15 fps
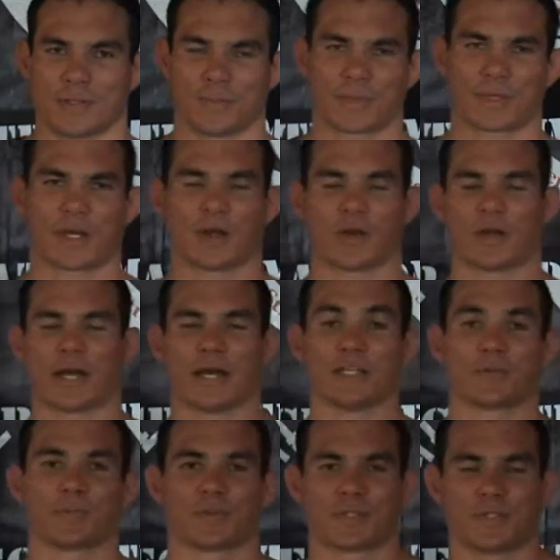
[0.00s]
I'm the current
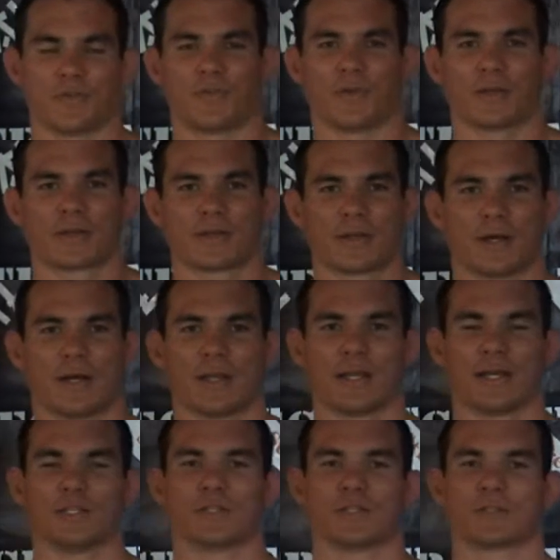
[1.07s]
Asia Pacific uh,
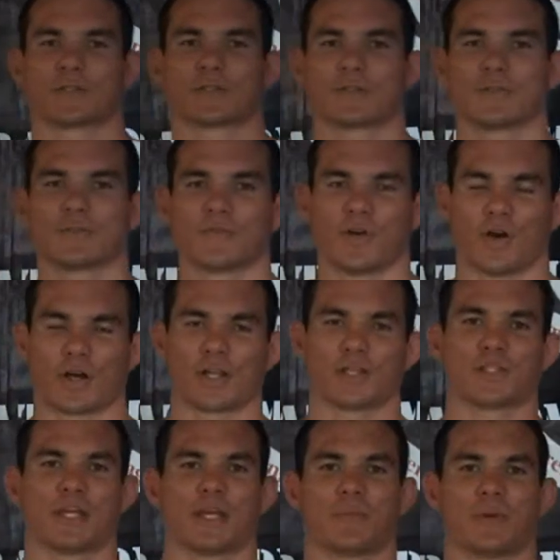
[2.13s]
Legends fighting
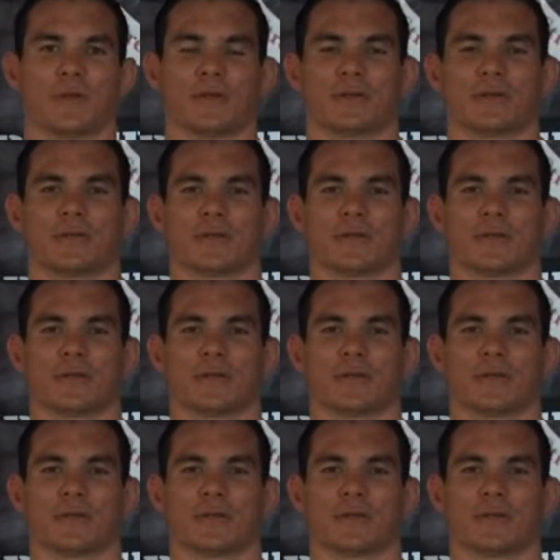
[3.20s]
champion.